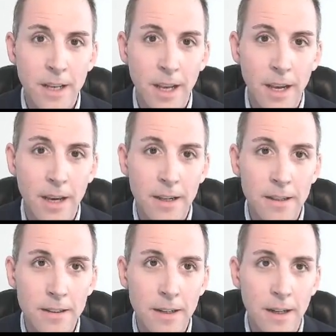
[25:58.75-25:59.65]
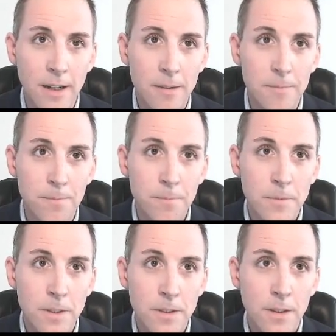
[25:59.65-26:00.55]
and
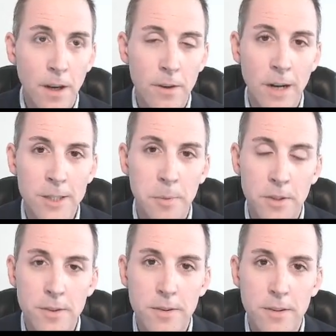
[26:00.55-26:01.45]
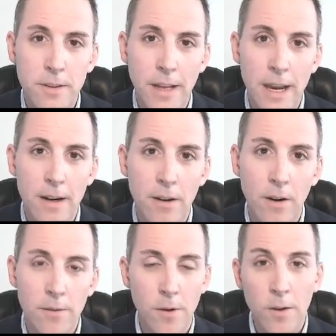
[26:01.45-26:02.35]
other experts that
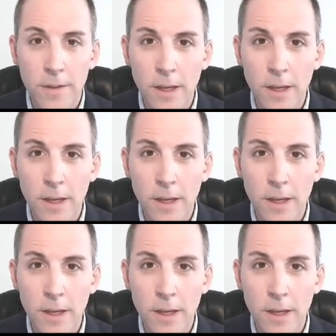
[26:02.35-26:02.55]
are involved in